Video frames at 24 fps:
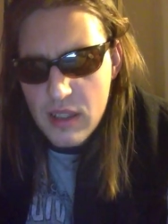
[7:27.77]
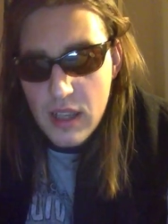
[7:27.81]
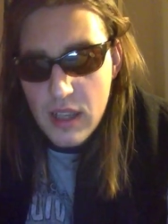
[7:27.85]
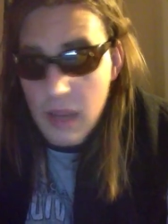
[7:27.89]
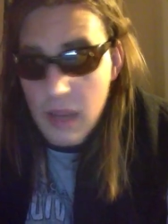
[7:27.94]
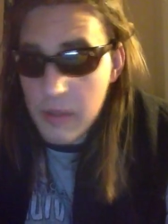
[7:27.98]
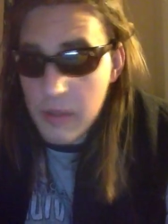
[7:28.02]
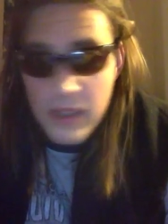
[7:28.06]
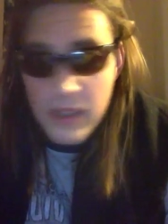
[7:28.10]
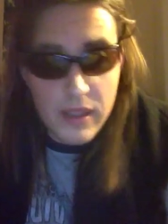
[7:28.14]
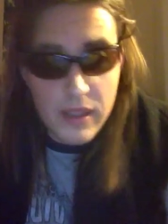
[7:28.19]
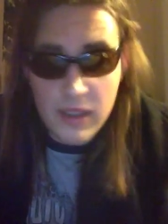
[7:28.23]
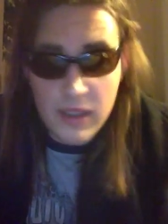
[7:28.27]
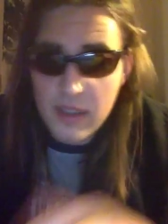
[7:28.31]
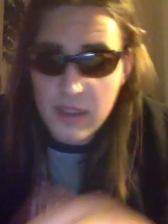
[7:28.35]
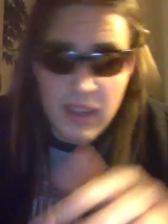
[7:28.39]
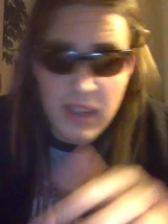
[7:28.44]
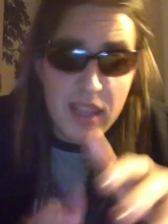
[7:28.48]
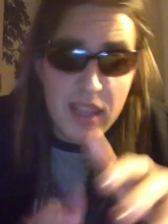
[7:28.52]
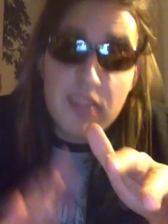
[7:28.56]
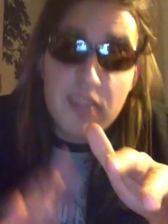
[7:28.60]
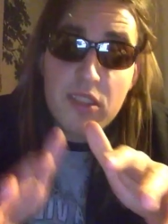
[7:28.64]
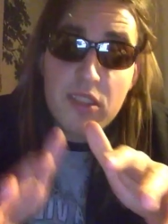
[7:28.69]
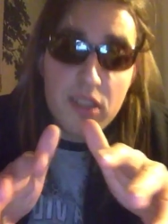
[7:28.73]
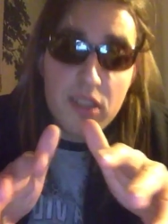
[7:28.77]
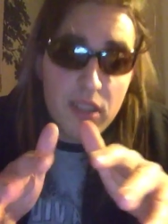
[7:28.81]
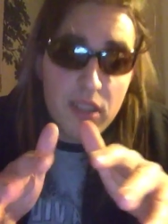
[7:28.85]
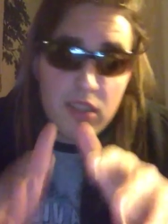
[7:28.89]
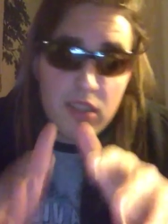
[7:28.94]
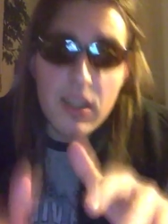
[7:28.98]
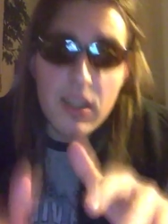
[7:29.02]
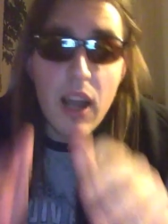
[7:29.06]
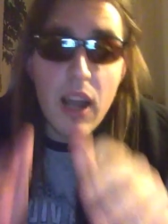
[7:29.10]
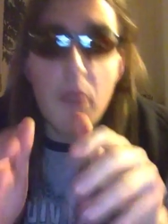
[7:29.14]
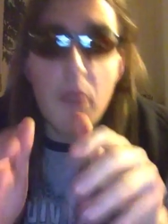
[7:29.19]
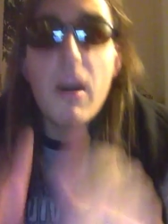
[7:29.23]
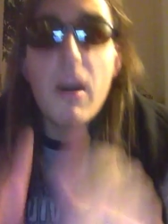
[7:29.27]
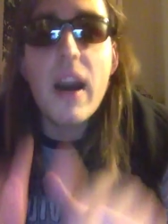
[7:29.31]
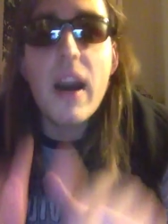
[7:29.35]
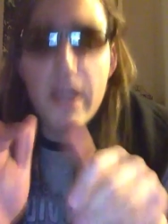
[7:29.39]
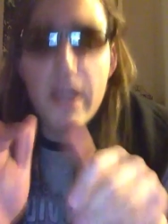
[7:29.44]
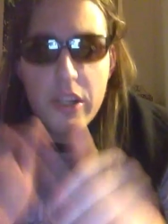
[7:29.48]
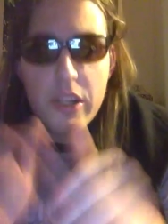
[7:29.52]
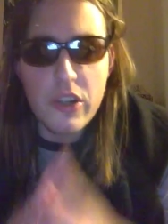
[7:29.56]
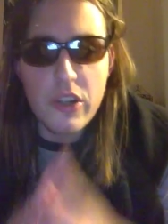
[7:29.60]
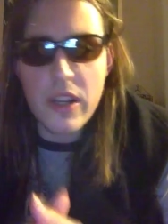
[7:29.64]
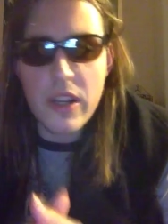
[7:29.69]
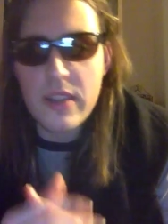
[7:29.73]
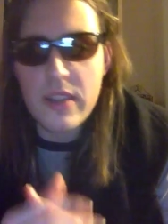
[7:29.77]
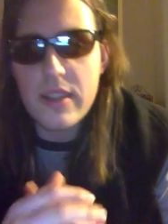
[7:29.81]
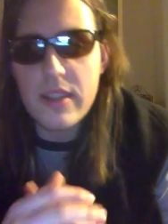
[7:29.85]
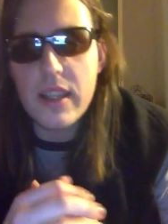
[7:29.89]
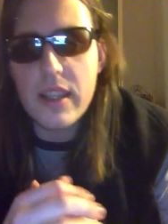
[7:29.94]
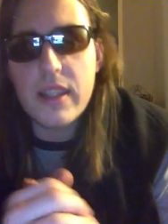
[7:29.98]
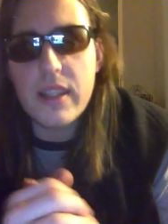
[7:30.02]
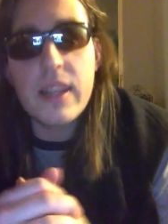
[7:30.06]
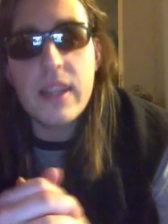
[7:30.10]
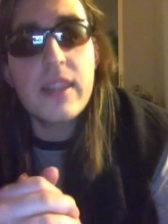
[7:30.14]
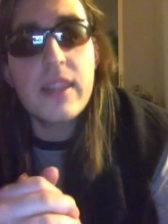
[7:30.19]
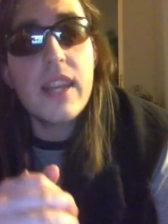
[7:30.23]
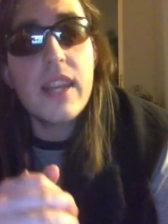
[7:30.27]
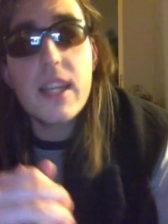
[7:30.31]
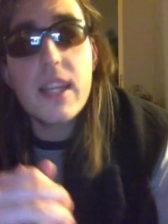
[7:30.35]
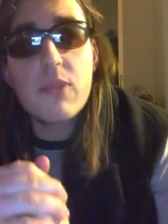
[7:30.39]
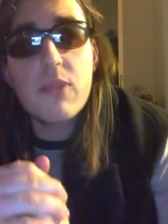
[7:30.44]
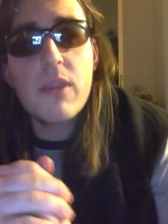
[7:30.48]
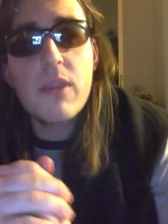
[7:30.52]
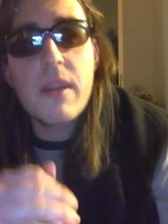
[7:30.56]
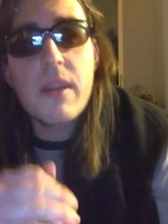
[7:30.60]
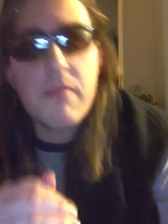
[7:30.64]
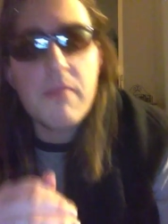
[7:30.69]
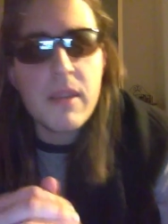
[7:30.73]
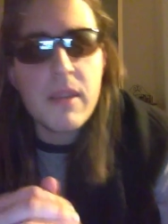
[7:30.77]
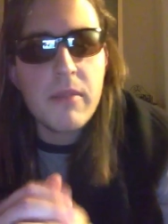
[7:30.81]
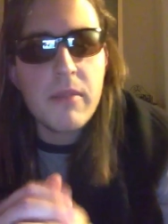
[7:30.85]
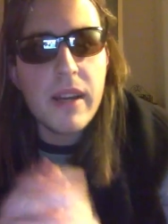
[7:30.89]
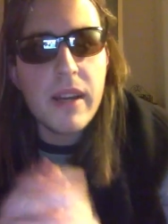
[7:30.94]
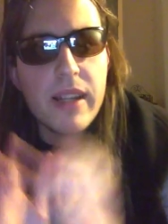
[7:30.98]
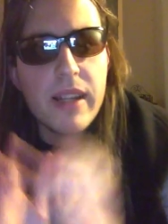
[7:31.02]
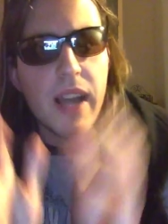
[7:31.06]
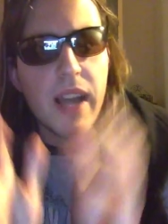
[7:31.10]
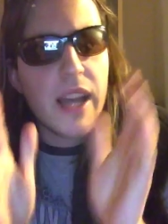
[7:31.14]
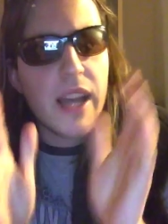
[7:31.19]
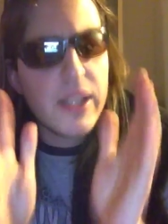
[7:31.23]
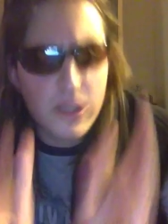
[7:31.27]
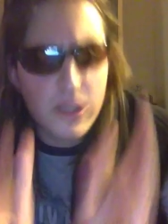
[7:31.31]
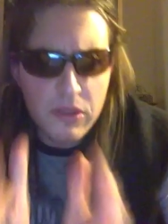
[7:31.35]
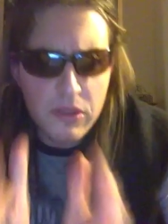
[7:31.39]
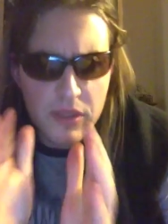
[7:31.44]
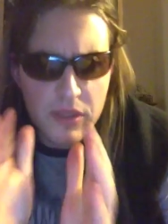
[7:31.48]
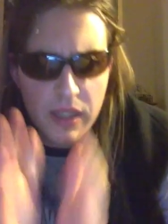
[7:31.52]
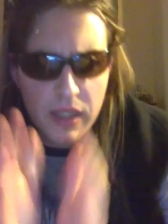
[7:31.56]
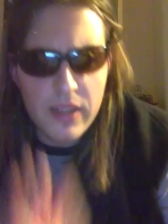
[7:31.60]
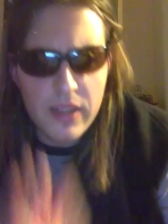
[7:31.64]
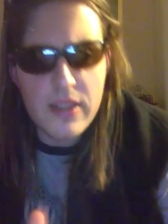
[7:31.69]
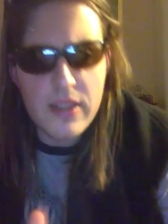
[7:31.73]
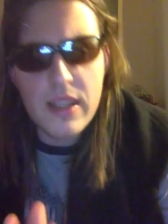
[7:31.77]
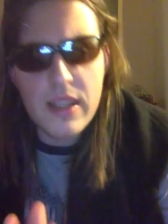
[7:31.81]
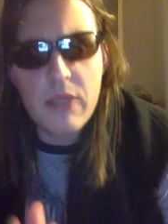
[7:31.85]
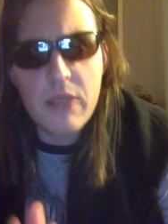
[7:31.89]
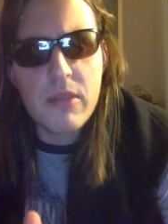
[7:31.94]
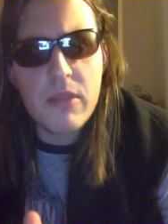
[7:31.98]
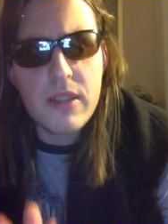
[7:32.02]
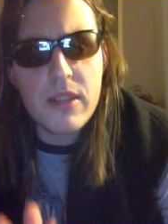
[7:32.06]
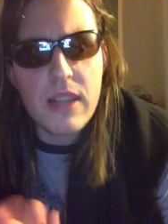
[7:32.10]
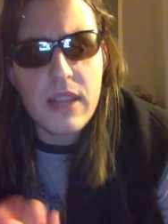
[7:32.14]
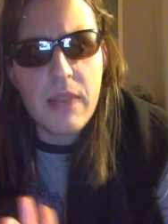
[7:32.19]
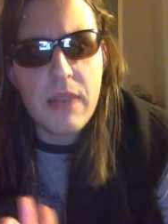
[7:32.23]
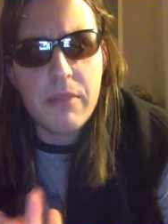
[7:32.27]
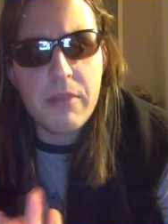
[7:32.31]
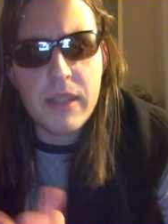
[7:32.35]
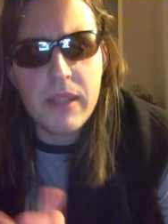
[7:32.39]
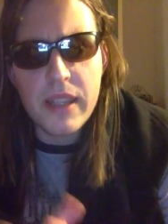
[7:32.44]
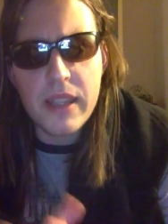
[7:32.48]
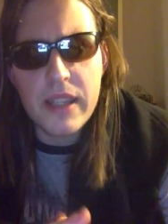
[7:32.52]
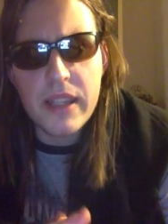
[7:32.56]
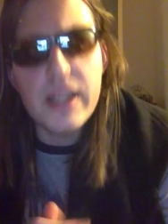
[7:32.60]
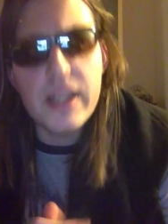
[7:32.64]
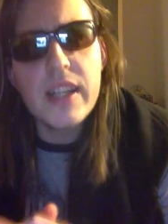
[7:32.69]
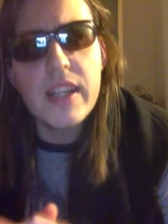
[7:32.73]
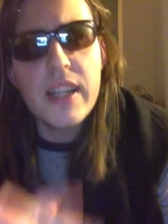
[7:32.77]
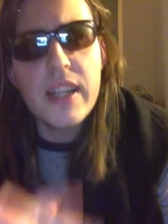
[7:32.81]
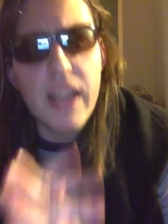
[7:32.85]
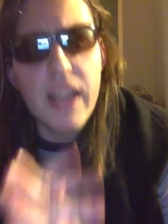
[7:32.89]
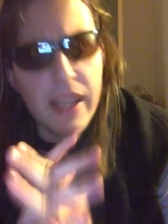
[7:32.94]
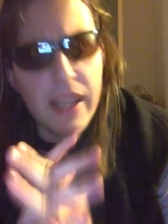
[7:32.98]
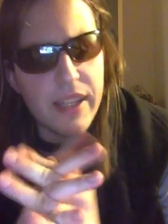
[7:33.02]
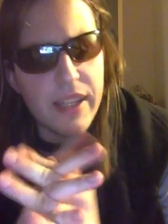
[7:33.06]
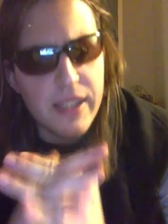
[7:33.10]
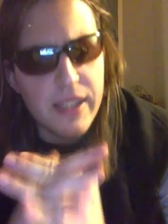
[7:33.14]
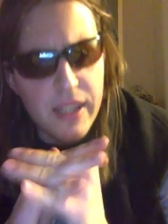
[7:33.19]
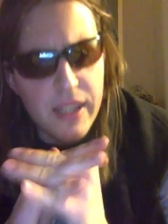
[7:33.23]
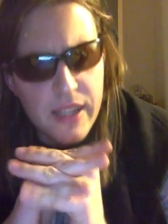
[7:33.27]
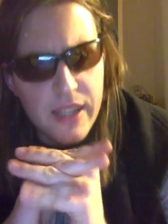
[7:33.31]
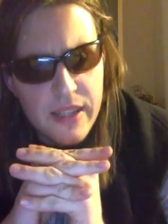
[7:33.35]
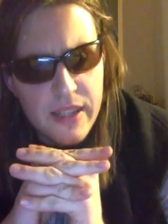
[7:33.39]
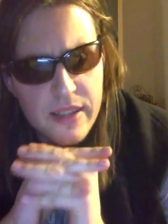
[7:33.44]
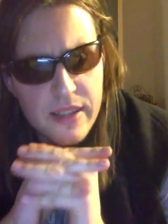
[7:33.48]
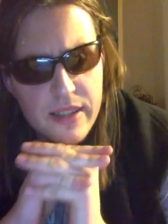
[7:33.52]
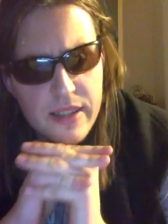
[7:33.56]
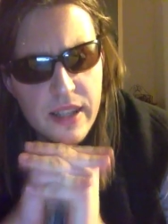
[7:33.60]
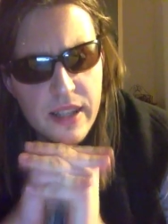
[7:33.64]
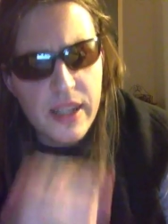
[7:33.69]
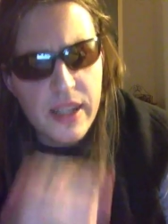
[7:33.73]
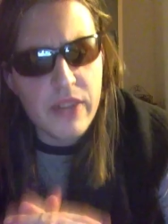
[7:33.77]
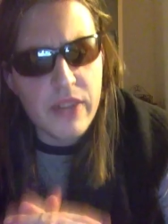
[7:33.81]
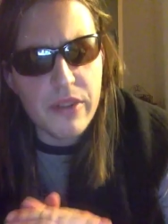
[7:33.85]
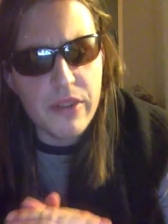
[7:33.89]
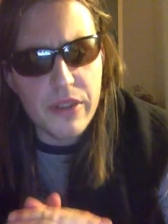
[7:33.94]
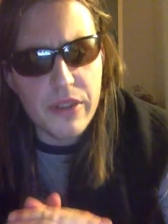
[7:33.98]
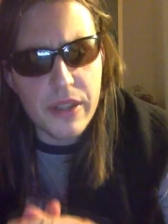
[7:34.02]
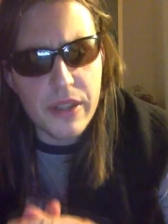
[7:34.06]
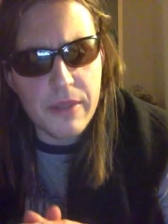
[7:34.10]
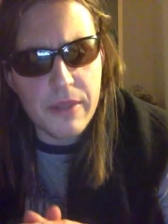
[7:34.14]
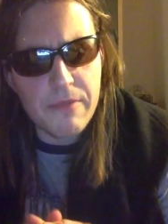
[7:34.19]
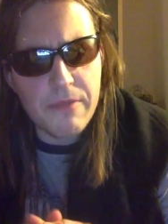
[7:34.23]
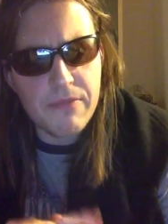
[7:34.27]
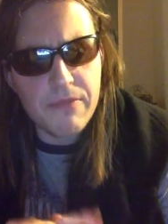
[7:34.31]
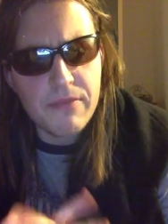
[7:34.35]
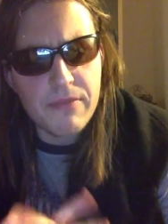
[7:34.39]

I mean, that's just how I translate, and that's what I mean by I don't understand what is happening here, and yet I understand everything.